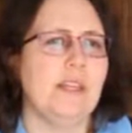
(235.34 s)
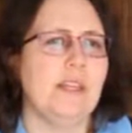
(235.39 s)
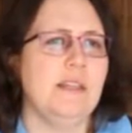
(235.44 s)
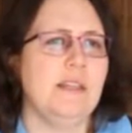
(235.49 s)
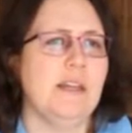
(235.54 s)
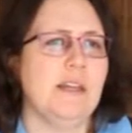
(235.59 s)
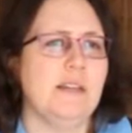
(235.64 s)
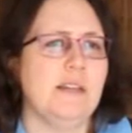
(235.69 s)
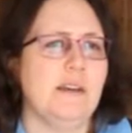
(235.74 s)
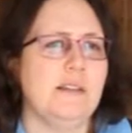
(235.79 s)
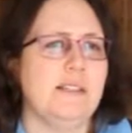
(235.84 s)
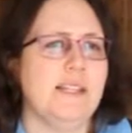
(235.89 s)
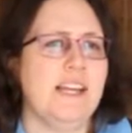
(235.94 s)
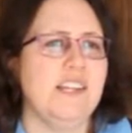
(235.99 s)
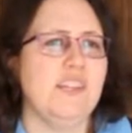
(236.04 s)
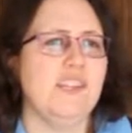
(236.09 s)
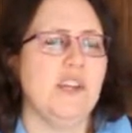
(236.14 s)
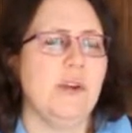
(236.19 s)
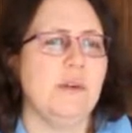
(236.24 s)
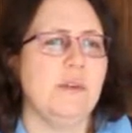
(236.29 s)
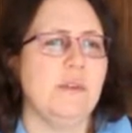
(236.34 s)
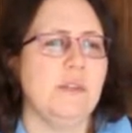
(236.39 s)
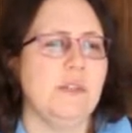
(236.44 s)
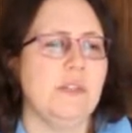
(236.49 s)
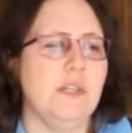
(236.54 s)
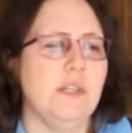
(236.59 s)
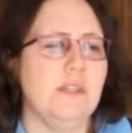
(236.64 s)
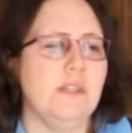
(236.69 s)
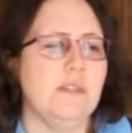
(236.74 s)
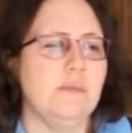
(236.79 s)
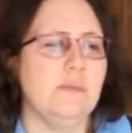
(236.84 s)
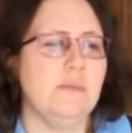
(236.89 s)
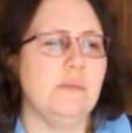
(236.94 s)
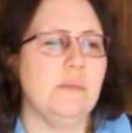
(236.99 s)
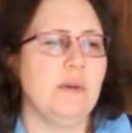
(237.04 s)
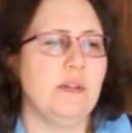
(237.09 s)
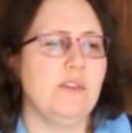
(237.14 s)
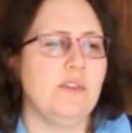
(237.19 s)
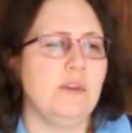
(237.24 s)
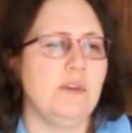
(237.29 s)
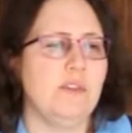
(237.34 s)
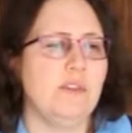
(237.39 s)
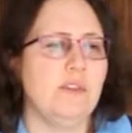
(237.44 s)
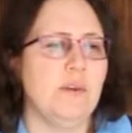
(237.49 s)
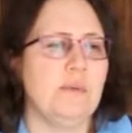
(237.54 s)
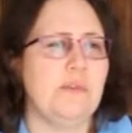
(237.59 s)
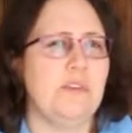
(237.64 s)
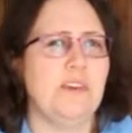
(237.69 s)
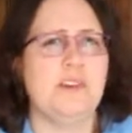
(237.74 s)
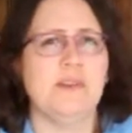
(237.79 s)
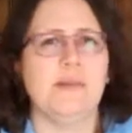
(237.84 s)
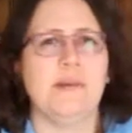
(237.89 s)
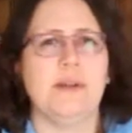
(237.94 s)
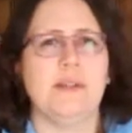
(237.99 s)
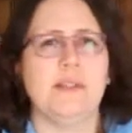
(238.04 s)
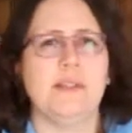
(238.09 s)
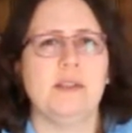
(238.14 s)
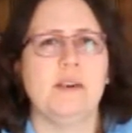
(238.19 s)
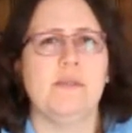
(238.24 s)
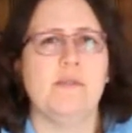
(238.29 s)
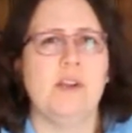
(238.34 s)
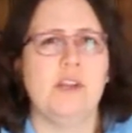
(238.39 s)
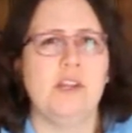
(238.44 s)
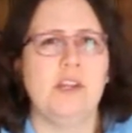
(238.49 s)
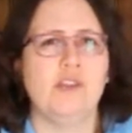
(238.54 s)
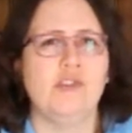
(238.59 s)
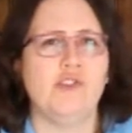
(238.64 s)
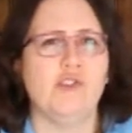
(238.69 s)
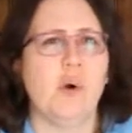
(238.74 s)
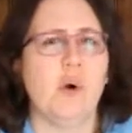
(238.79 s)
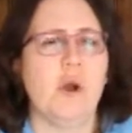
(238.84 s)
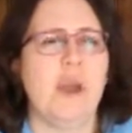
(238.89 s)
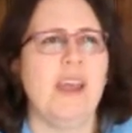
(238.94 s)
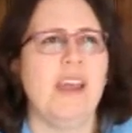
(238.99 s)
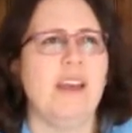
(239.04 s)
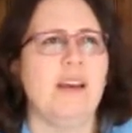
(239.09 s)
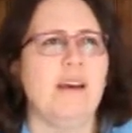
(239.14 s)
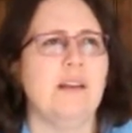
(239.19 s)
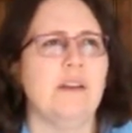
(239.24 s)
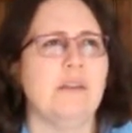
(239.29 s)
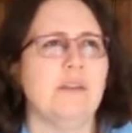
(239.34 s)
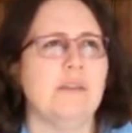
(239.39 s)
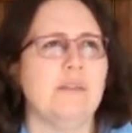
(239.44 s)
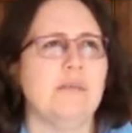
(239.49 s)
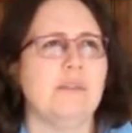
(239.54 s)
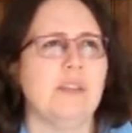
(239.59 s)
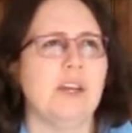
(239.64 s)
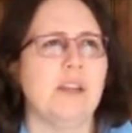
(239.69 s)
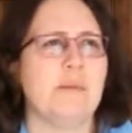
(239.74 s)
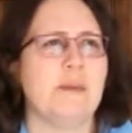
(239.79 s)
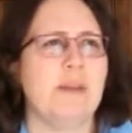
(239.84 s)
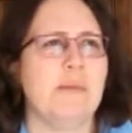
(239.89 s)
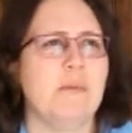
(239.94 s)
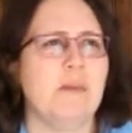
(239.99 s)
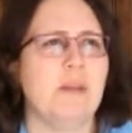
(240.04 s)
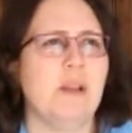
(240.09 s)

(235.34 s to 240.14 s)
Now, Dan Jones is one of those non-fiction writers I really enjoy, alongside people